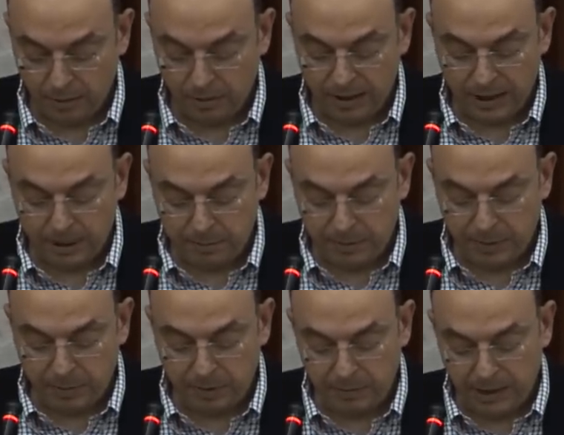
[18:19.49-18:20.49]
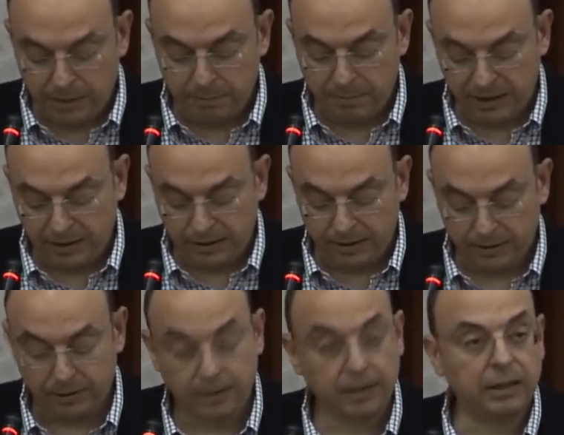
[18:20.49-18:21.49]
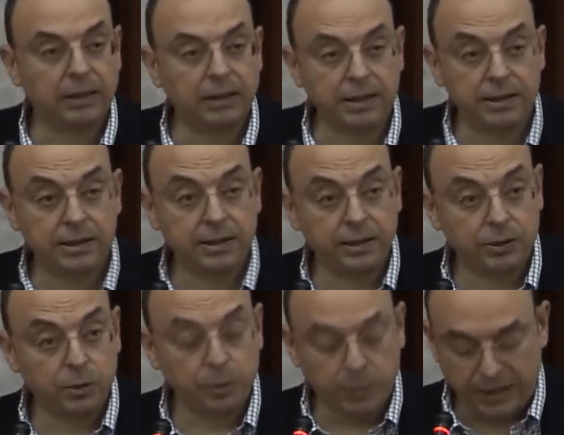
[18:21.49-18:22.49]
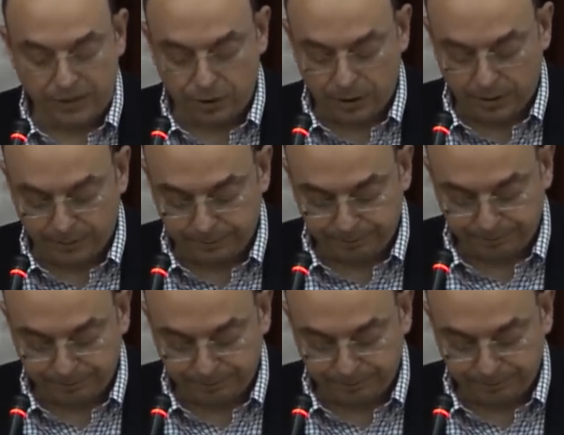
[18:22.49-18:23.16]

We help people become better and reach their true potential.